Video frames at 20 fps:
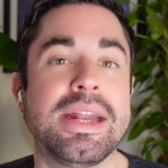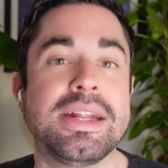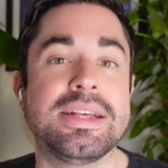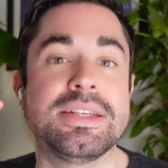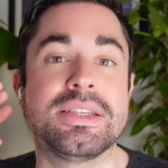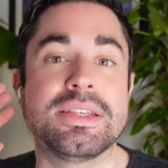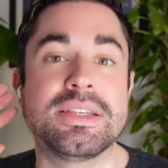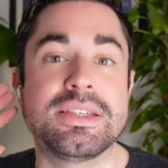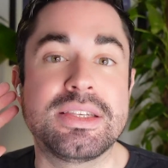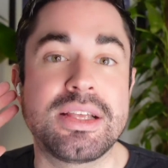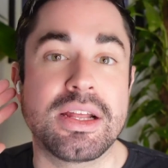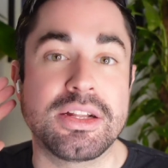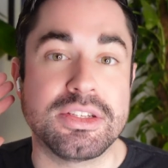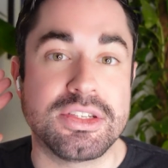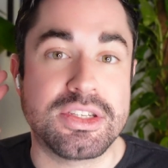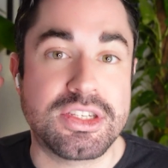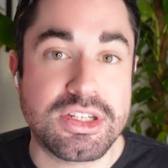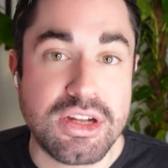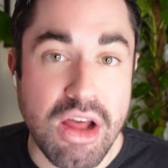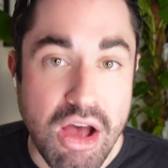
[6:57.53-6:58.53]
and it's the sudden
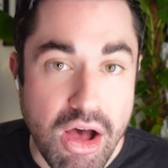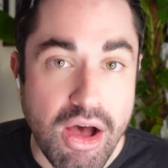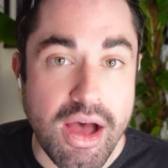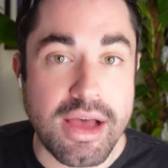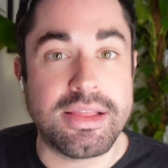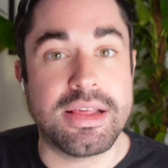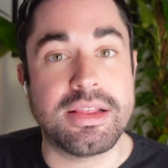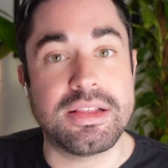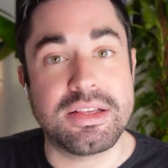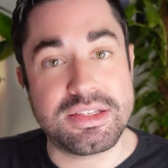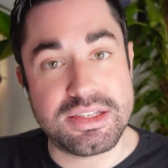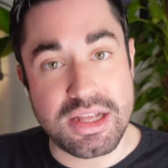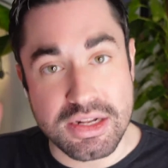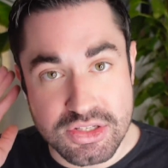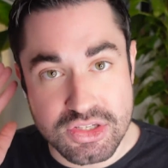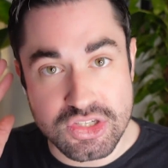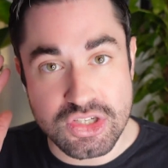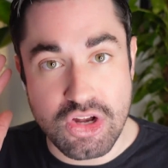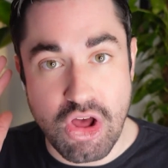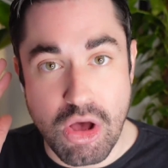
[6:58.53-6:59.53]
start and then the
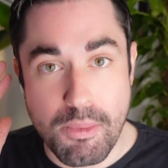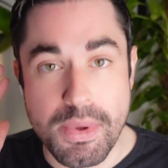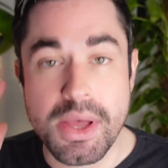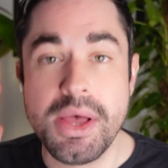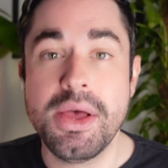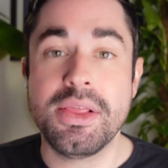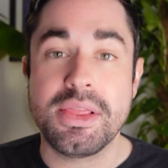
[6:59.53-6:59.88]
sudden stop